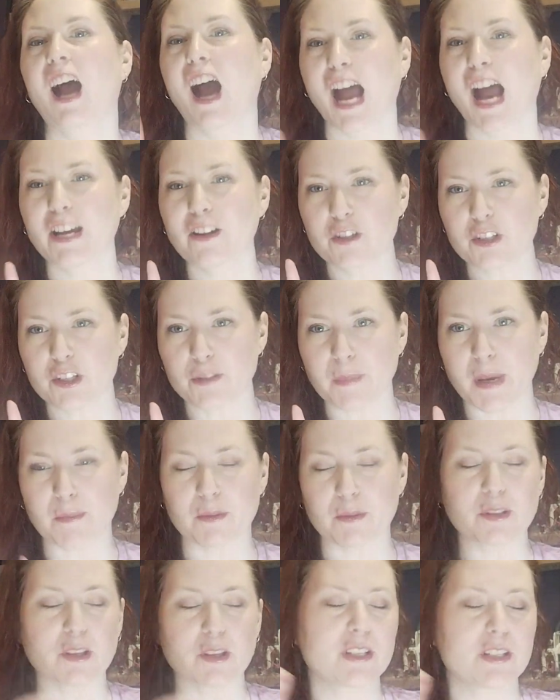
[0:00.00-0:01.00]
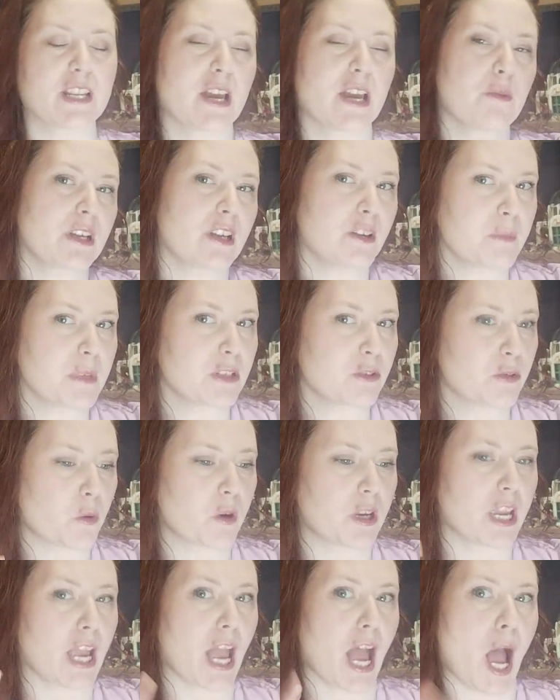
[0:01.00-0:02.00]
Hi gorgeous people. So today we're going to be
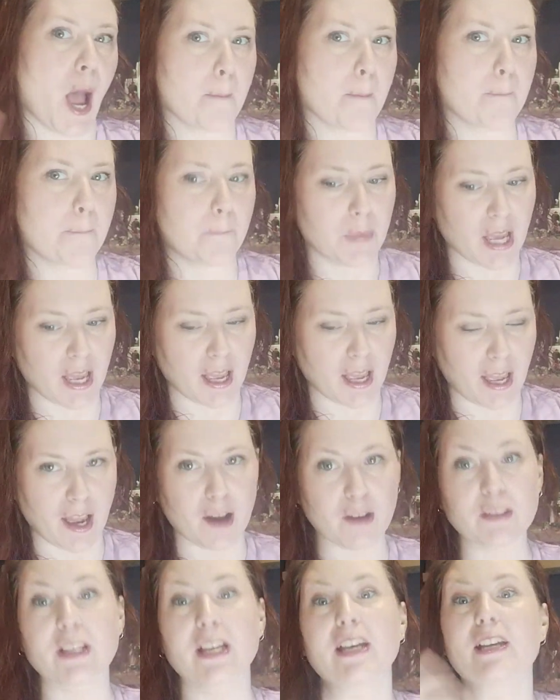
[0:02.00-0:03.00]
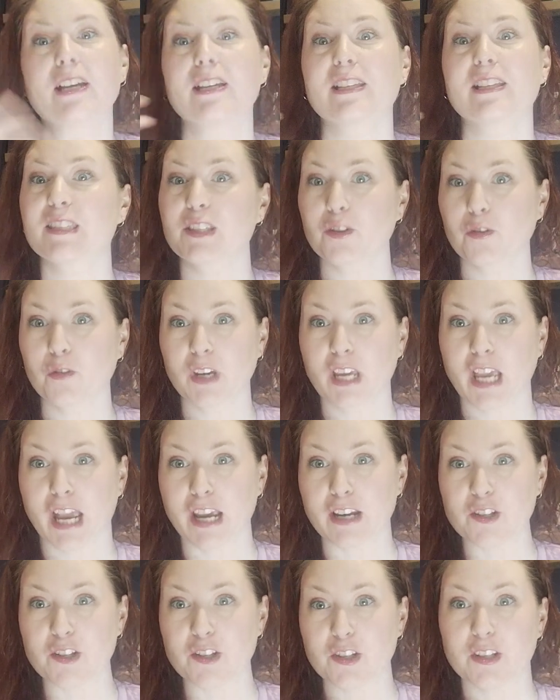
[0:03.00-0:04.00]
talking about
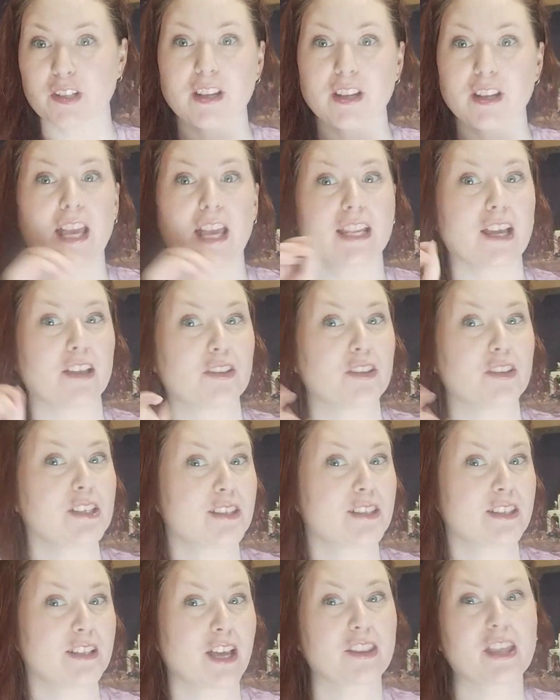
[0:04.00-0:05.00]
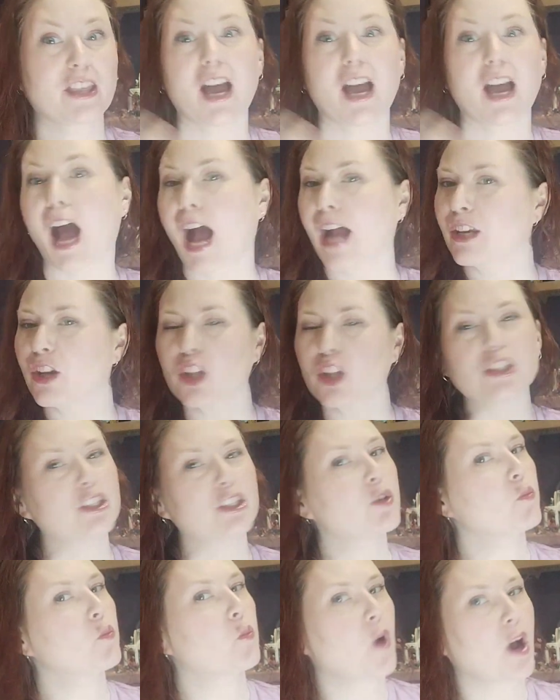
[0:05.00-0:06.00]
seriation. Now this is another
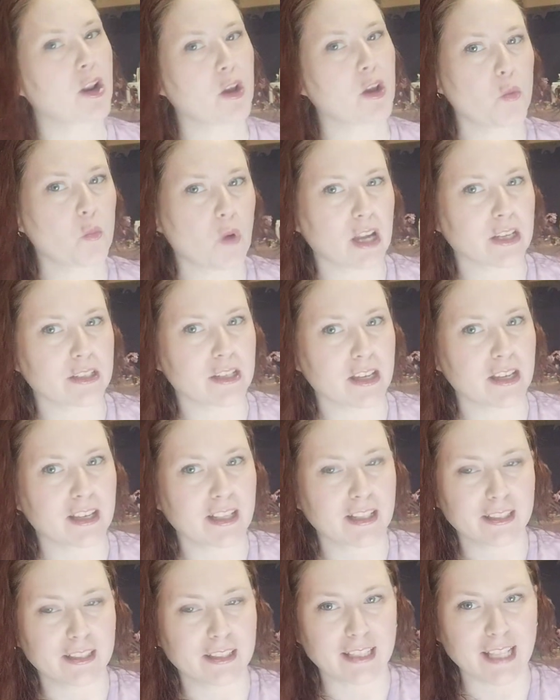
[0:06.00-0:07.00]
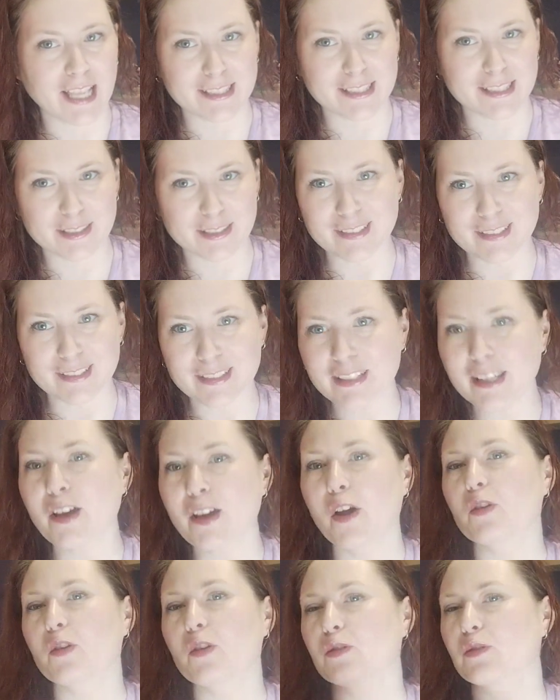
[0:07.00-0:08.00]
Archaeology 101 lesson.
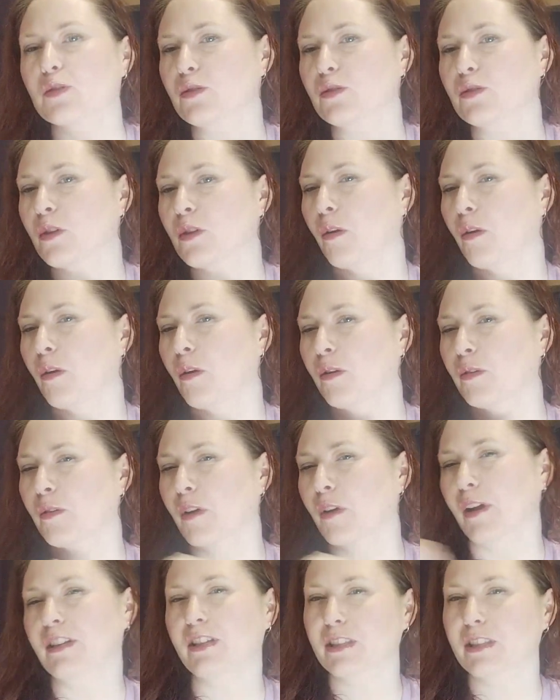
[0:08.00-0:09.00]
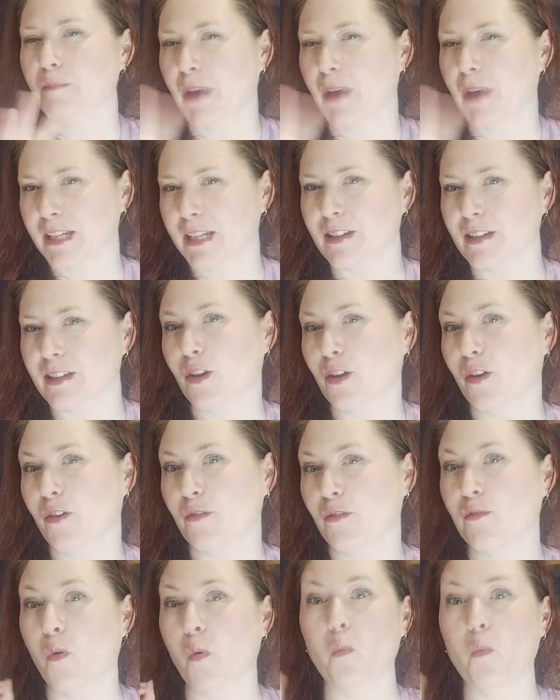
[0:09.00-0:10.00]
So just the basics of
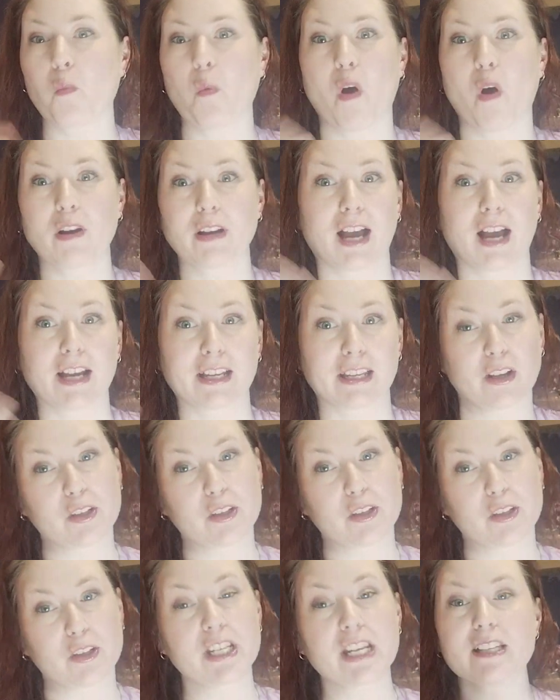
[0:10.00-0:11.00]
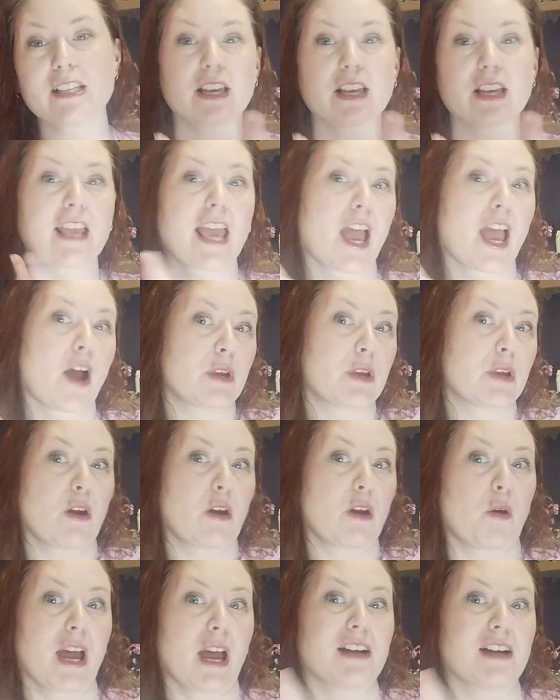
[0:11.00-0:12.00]
what archaeology is and how we go
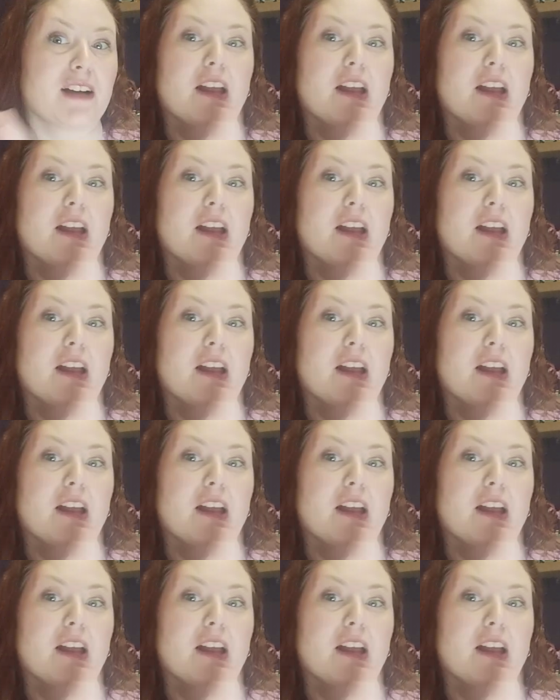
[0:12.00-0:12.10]
about